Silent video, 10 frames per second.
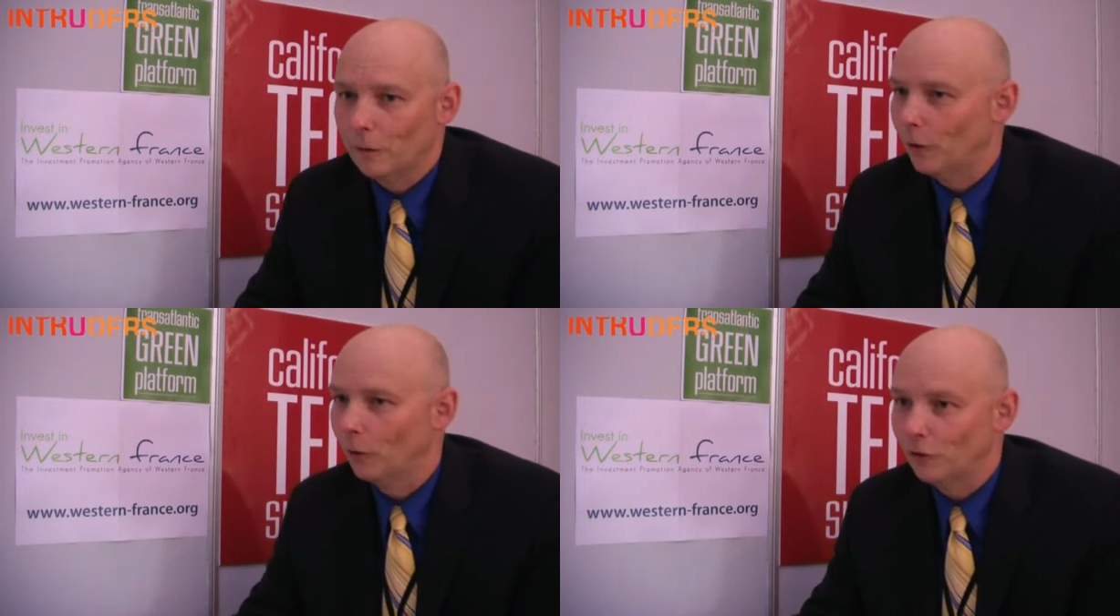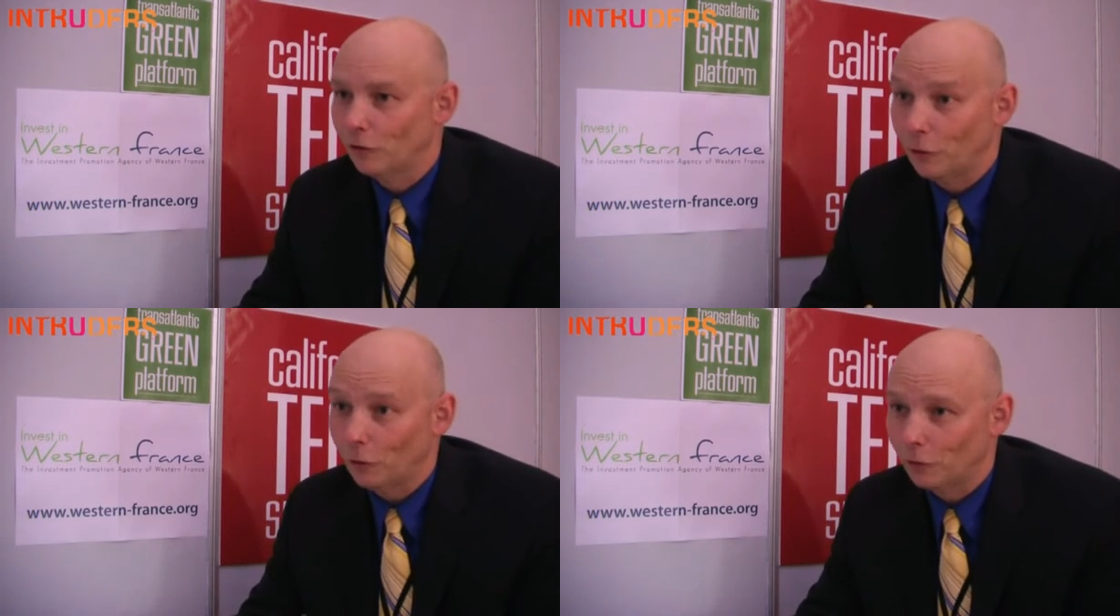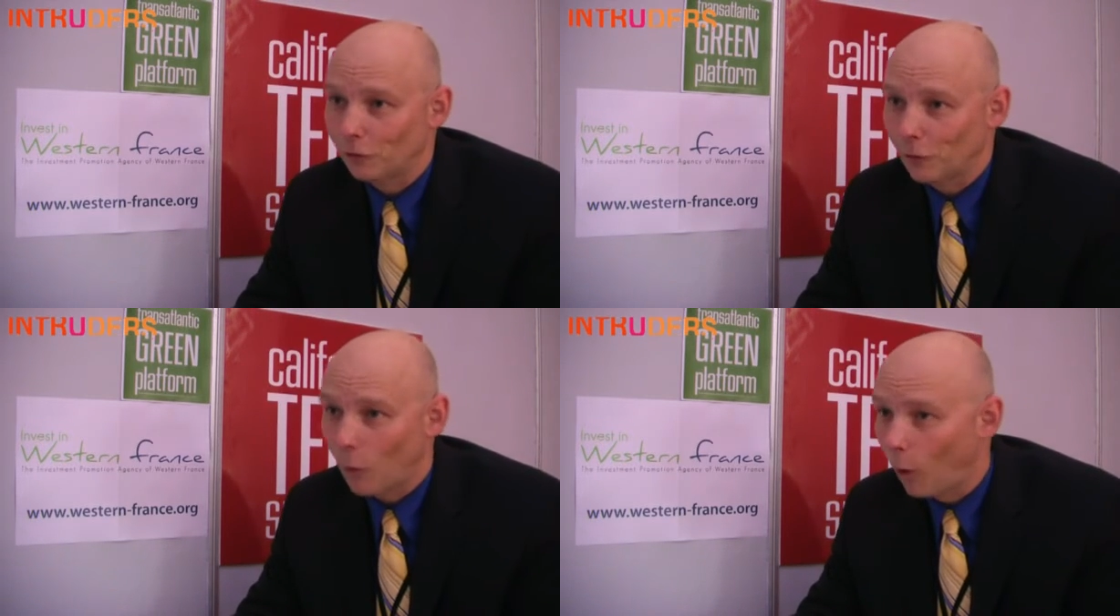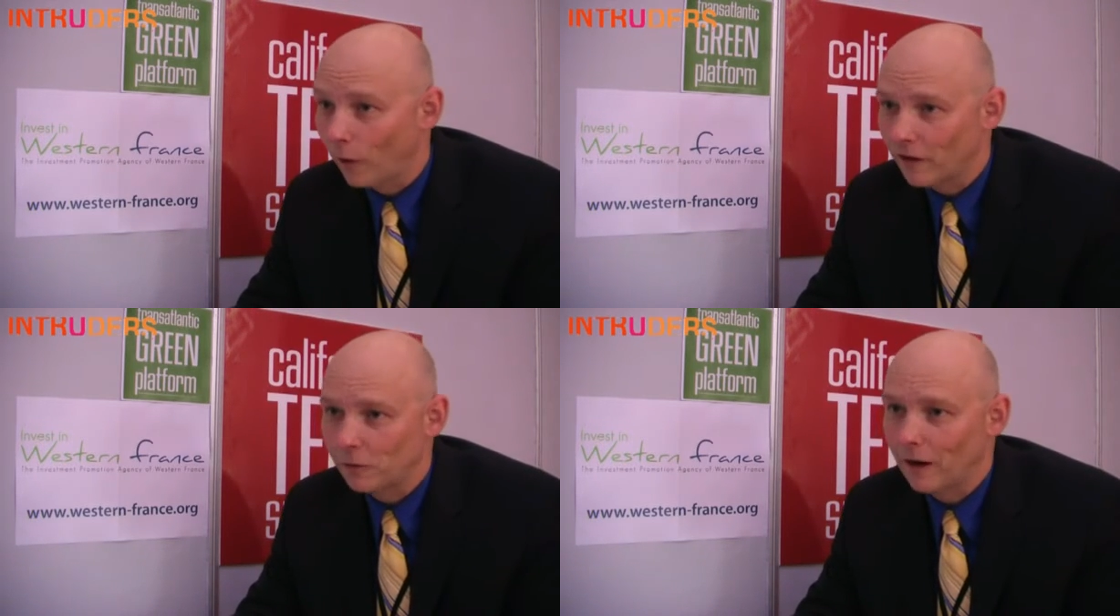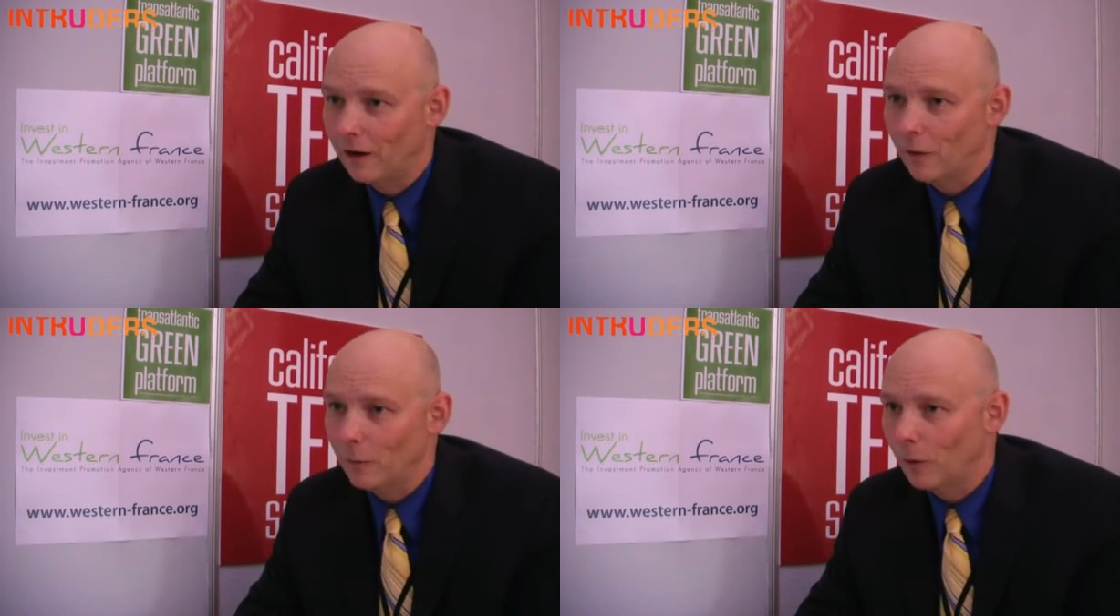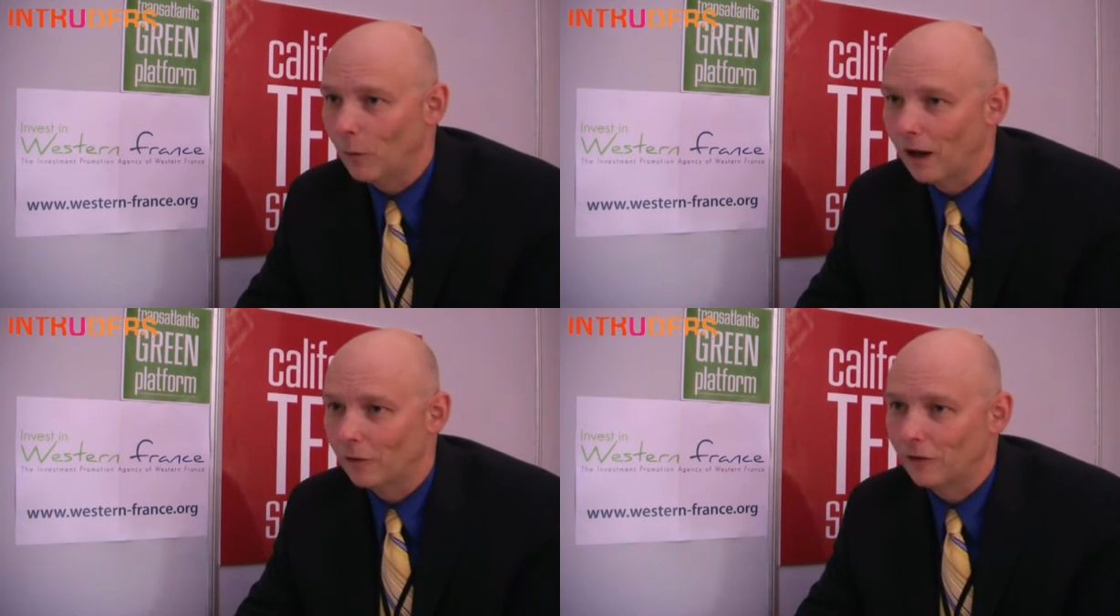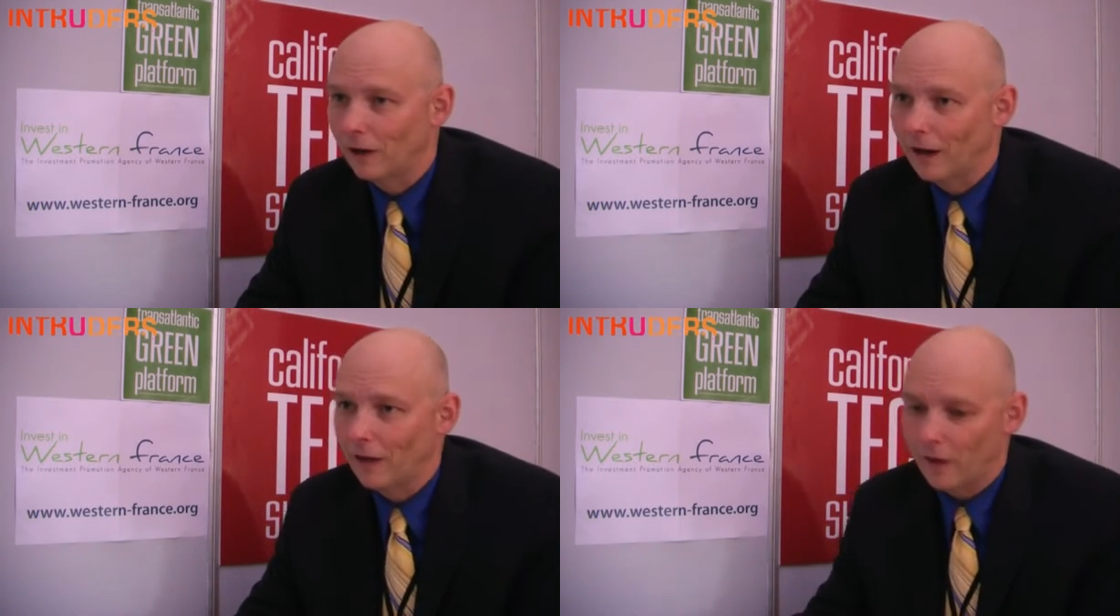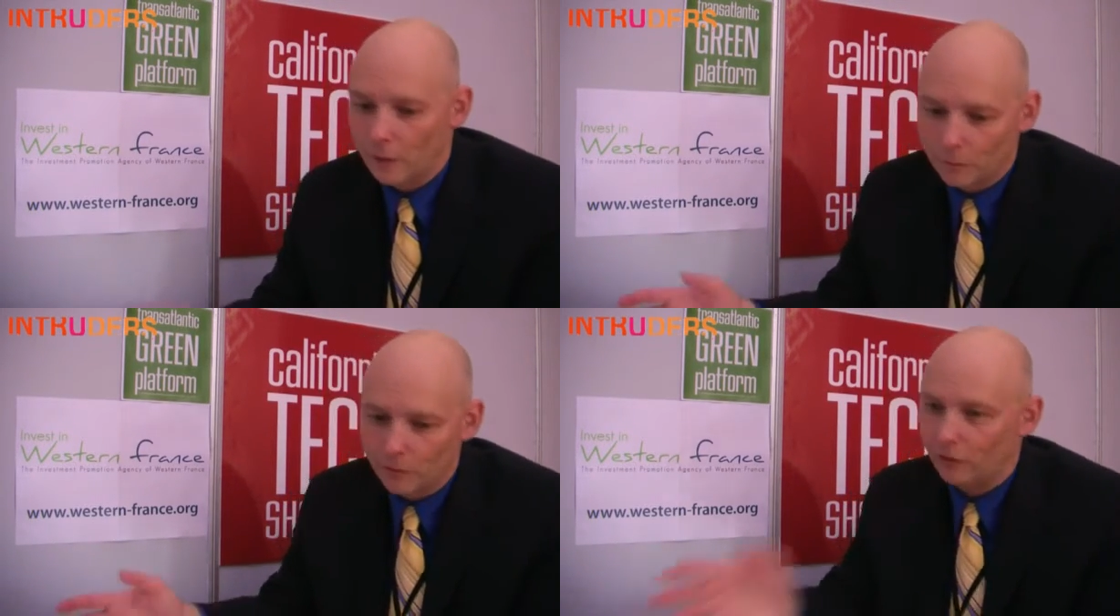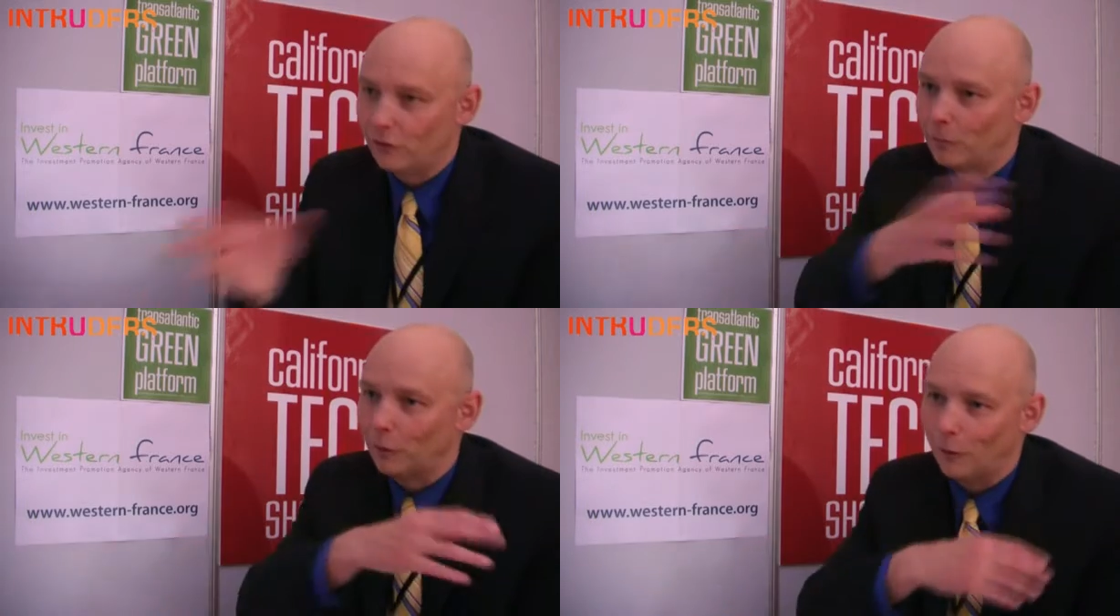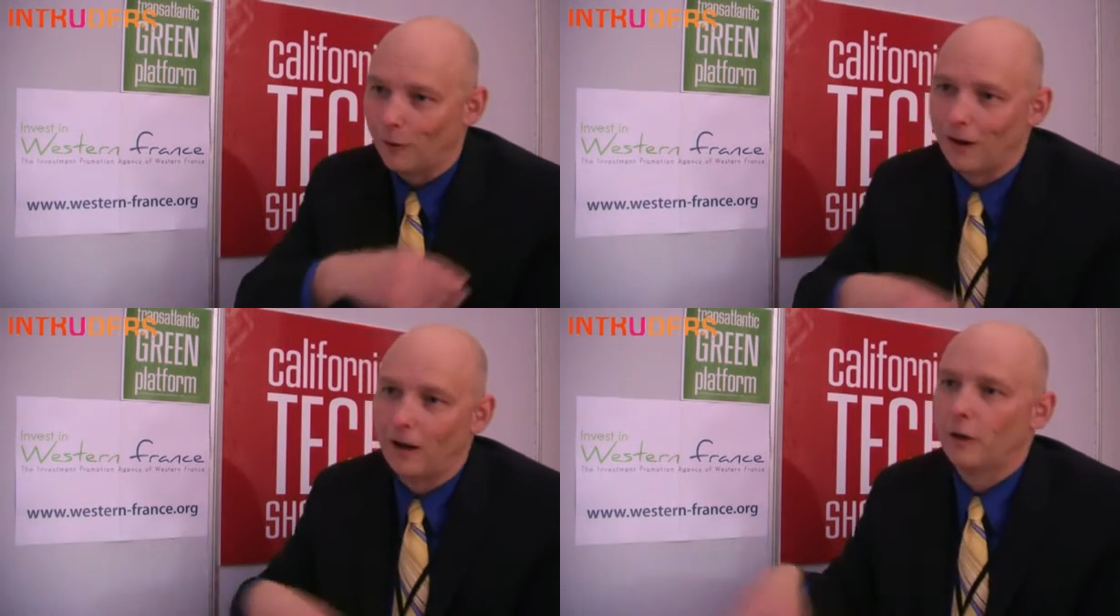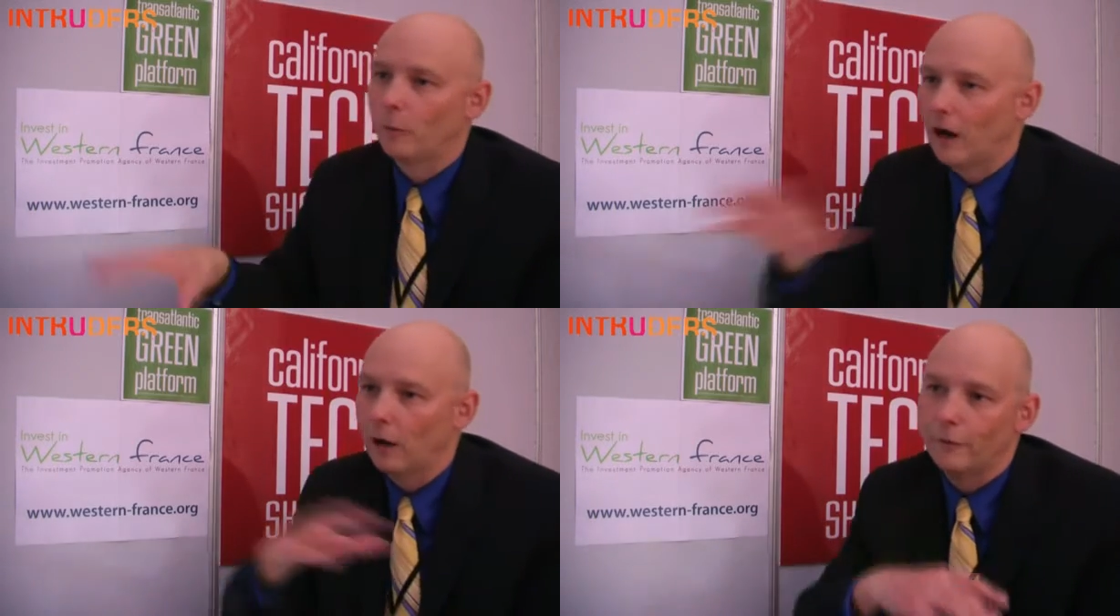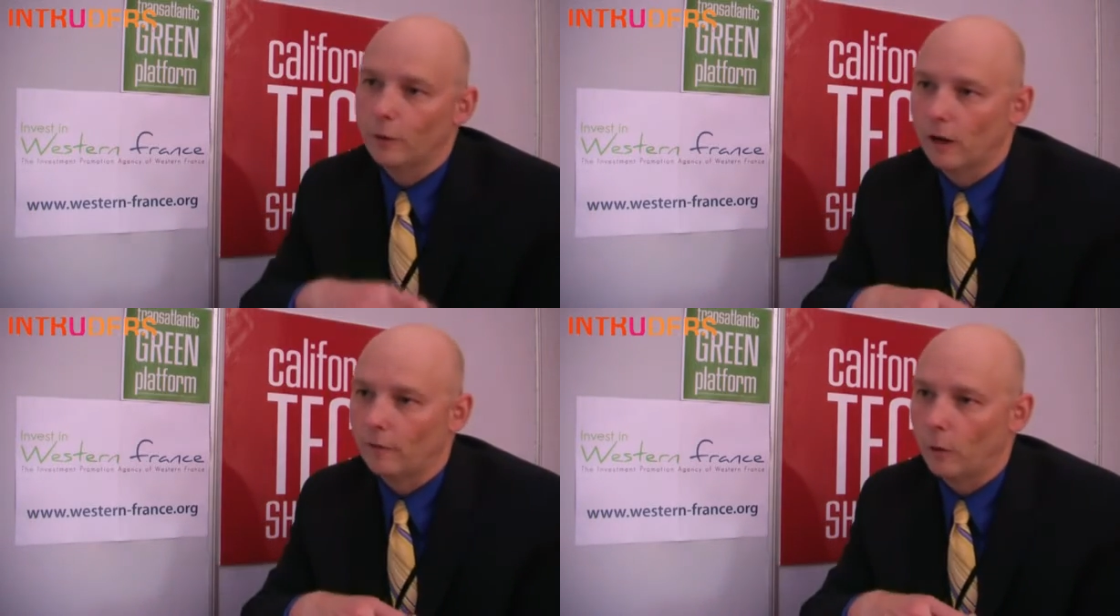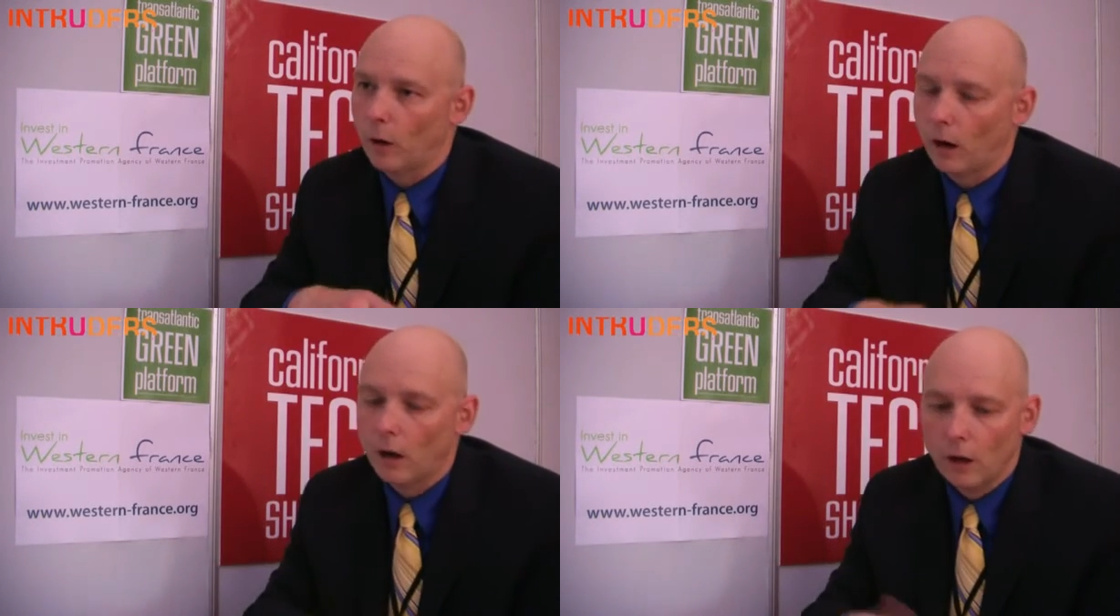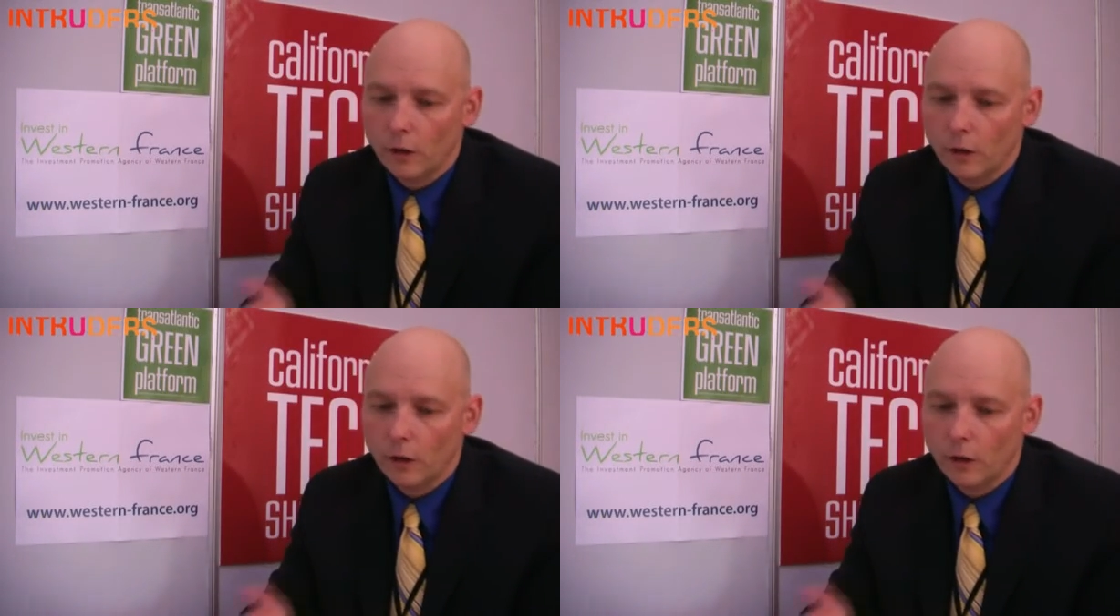you don't just use corn that's made in the Midwest and, and then ship your, uh, your biofuel everywhere.